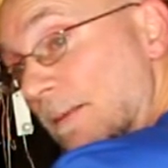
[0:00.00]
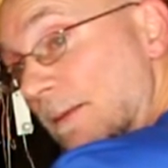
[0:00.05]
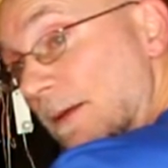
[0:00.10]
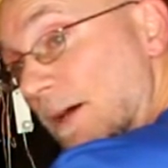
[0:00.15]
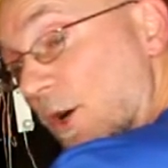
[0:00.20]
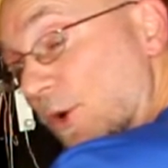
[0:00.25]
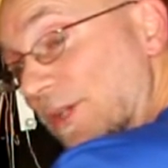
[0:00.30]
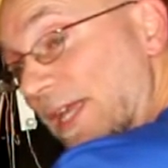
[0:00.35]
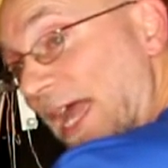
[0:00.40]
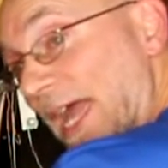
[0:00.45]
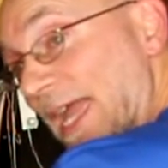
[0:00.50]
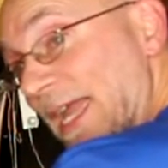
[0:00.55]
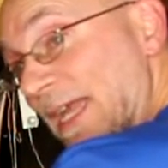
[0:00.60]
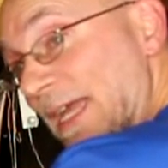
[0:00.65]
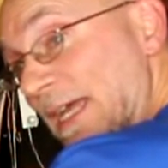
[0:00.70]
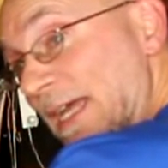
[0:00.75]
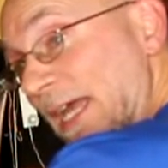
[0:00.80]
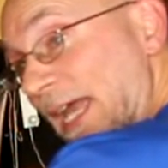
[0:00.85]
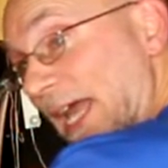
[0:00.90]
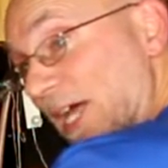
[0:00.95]
Okay?
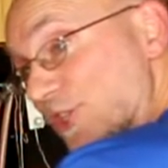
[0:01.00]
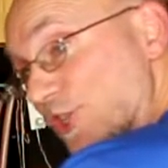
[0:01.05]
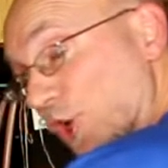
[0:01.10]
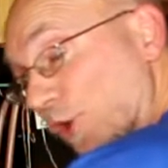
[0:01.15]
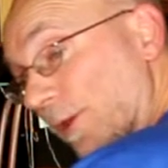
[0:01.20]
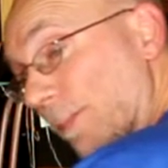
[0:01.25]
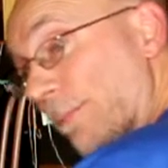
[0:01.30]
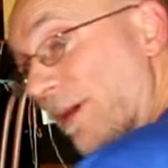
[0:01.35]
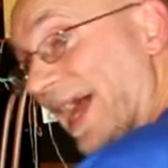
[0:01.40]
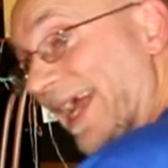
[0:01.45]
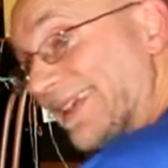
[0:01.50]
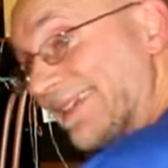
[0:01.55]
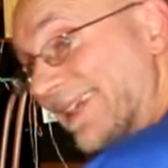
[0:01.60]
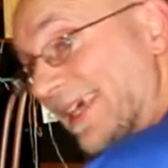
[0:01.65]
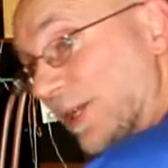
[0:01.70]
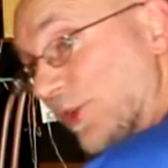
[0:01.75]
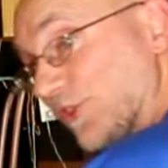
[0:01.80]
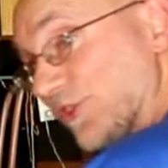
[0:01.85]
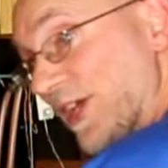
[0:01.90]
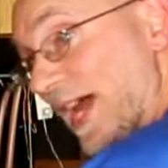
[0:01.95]
Until the bike
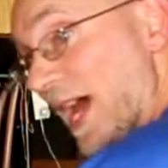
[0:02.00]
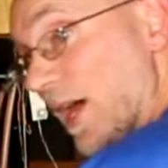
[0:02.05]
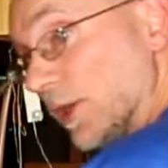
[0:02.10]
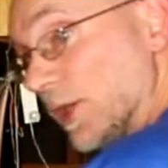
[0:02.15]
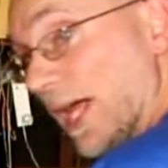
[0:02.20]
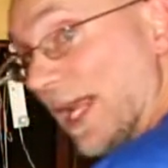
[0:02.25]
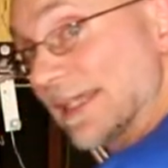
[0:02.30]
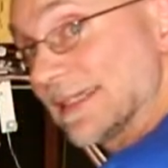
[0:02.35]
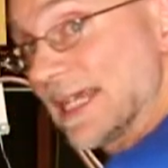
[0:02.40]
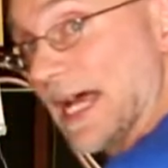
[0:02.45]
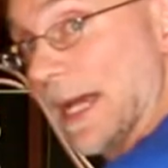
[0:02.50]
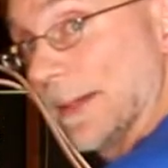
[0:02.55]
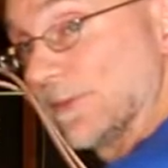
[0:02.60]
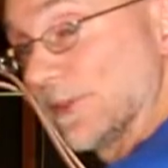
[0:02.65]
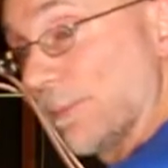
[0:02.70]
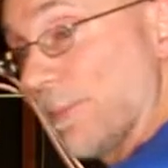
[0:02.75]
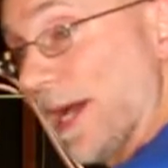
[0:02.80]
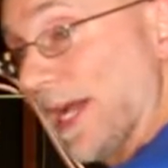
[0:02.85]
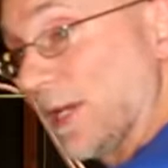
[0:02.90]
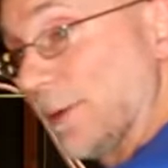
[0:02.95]
settles down. A lot of times the
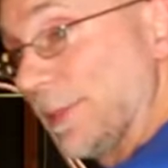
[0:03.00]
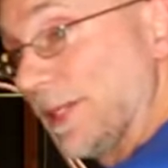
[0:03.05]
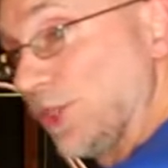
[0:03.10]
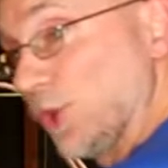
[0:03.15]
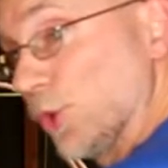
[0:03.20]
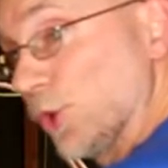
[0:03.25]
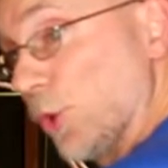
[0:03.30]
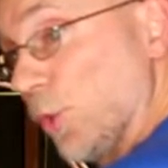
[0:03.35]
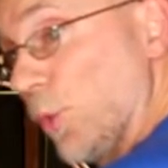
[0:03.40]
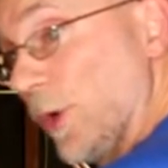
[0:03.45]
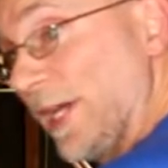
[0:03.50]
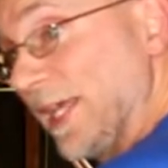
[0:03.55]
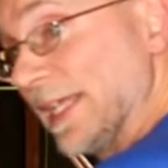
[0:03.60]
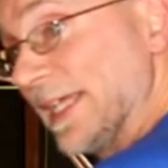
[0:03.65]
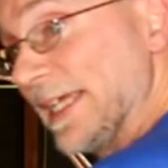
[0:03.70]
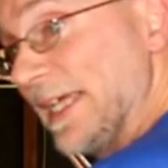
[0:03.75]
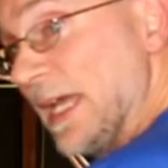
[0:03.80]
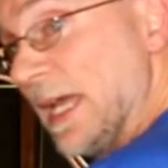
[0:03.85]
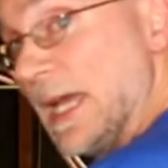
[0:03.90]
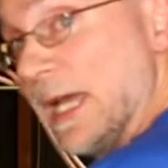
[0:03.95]
bike will be doing a
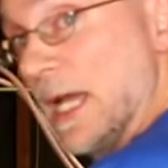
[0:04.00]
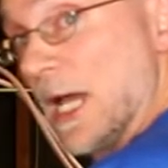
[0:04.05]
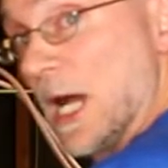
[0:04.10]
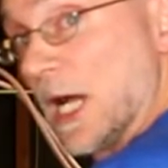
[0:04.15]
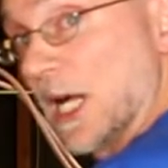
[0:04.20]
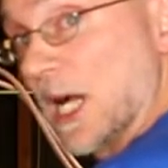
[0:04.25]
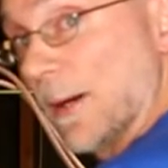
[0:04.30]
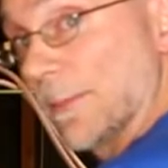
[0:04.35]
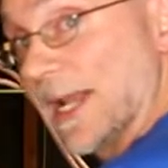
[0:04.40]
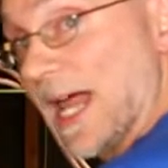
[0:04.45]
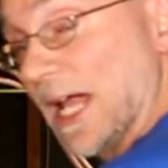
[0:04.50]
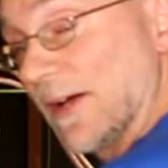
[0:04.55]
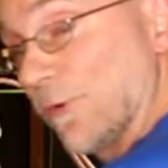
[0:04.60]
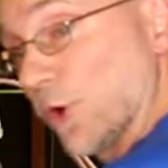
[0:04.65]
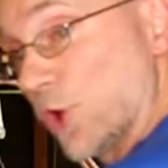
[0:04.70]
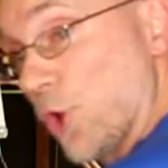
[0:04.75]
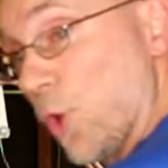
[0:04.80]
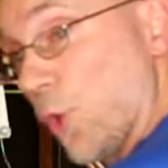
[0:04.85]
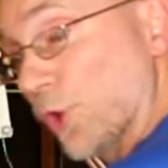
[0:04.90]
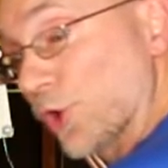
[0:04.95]
wheelie coming out
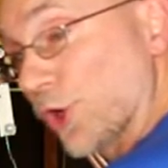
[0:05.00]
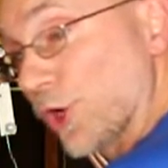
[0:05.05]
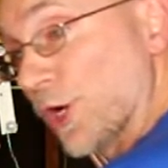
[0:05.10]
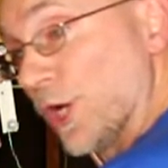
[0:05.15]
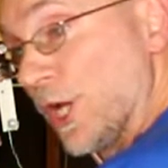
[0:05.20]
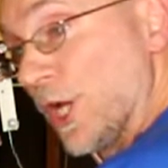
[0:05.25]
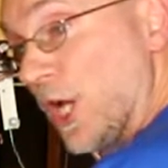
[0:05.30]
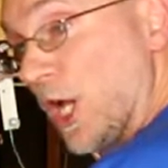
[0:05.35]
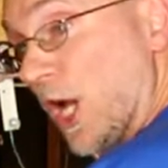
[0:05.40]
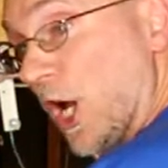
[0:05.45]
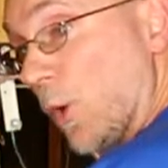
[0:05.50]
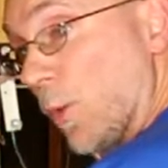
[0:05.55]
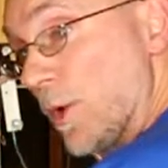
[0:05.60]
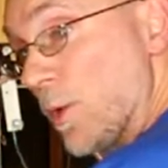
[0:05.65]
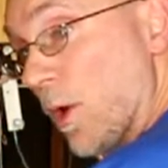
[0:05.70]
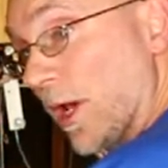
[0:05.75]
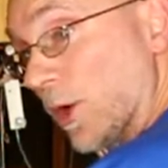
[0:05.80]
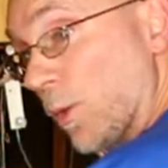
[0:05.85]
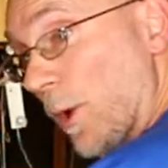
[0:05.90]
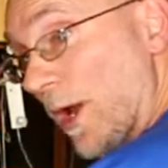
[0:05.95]
of a corner, and we
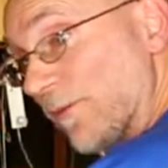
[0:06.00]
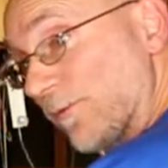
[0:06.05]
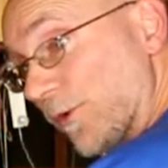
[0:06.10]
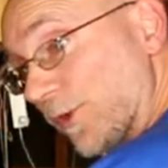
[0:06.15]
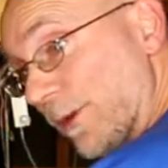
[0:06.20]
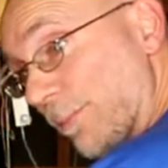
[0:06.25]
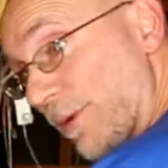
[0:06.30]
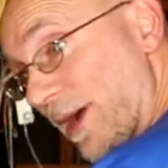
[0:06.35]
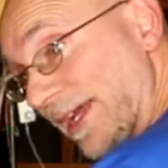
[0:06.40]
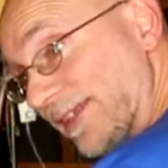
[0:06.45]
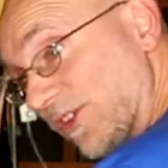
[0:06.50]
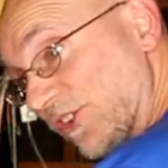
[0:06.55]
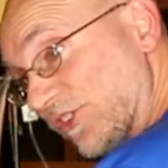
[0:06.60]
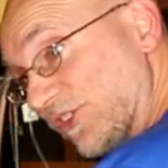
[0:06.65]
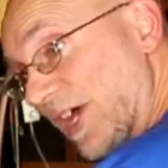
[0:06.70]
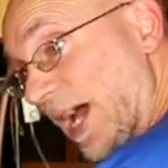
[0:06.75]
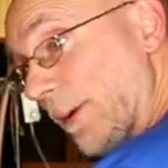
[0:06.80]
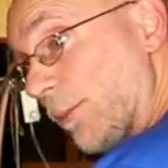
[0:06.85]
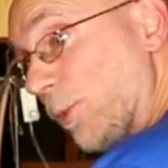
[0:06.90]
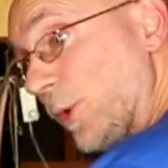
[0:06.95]
want to wait for the bike to
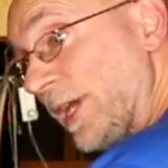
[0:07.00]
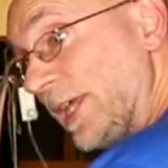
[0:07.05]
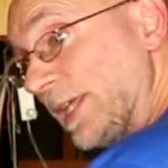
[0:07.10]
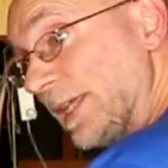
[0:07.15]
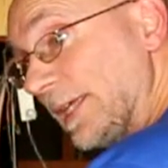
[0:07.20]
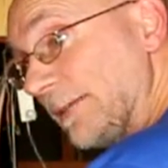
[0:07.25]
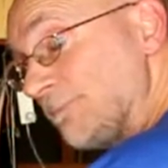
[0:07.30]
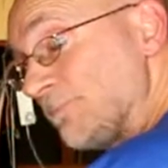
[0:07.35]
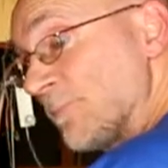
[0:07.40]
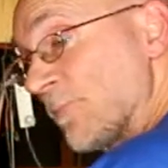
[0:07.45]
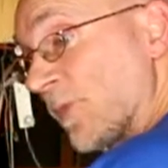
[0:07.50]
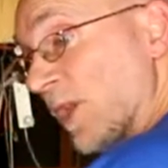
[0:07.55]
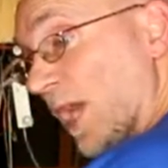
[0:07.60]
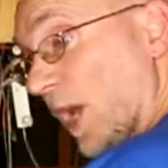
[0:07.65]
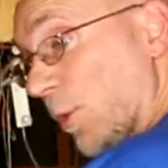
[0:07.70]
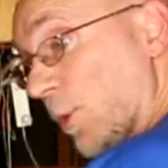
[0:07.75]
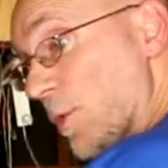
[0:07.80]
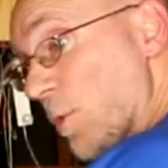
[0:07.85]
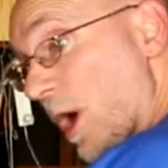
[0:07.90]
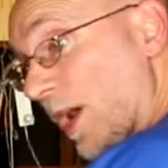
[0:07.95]
stop wheeling,
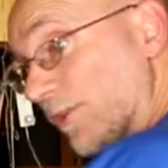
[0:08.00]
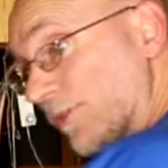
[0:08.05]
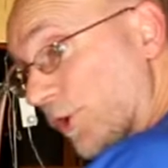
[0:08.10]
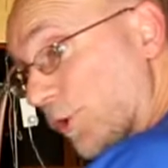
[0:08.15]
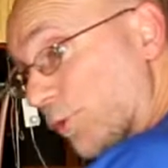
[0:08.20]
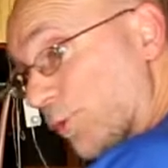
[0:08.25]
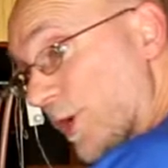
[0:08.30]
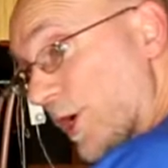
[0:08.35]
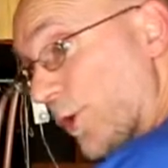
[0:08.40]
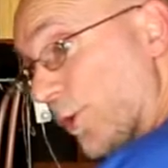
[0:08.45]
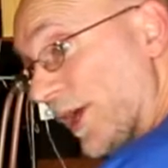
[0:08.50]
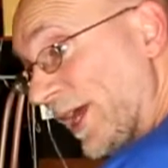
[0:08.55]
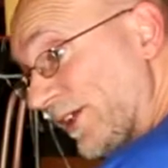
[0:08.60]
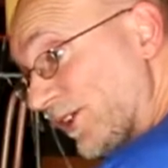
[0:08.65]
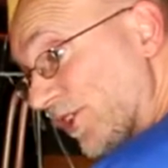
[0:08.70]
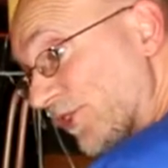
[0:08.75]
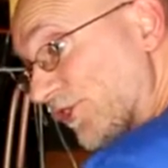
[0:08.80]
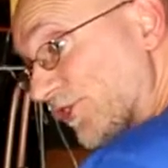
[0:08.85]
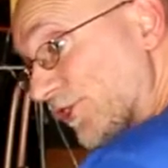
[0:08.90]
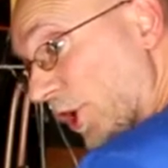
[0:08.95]
and we want the rear end
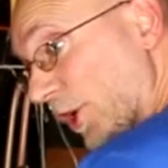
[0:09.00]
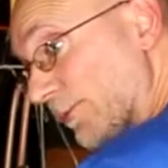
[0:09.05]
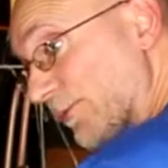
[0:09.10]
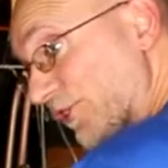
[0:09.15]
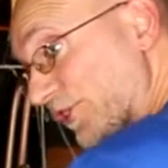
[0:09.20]
to start